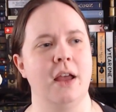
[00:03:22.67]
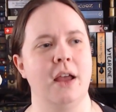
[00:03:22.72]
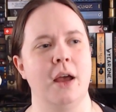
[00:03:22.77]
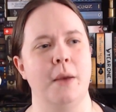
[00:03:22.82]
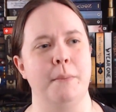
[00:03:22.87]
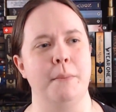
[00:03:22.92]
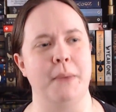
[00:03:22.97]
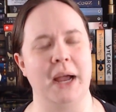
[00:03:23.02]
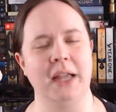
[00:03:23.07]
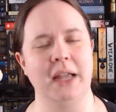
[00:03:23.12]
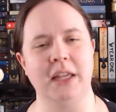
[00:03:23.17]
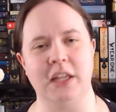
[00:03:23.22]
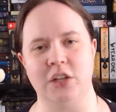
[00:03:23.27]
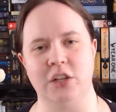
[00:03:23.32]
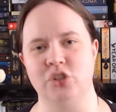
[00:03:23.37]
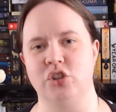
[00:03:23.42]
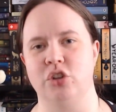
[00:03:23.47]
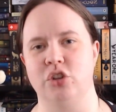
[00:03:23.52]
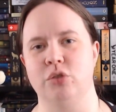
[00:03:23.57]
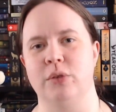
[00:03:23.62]
My
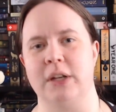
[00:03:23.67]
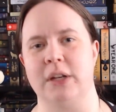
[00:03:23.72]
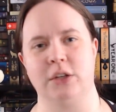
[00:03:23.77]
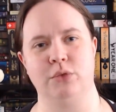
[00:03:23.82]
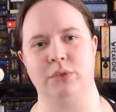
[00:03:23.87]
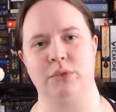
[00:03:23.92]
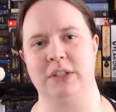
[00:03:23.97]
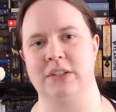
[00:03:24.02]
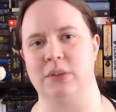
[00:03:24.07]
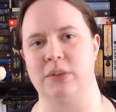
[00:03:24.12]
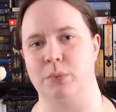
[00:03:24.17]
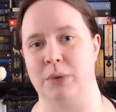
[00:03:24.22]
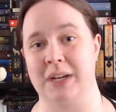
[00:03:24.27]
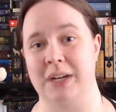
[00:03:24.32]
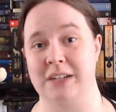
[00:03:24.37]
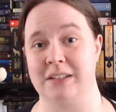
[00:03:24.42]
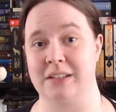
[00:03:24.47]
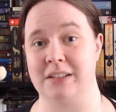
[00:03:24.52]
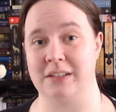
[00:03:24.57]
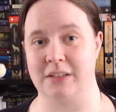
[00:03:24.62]
issue, and the reason why I
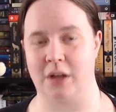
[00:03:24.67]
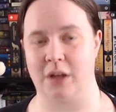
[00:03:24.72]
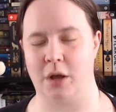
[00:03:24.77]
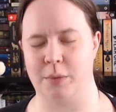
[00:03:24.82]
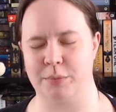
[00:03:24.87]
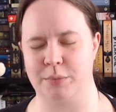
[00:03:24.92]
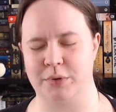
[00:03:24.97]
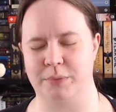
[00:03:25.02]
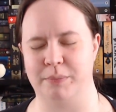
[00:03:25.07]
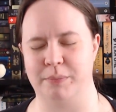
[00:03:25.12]
stopped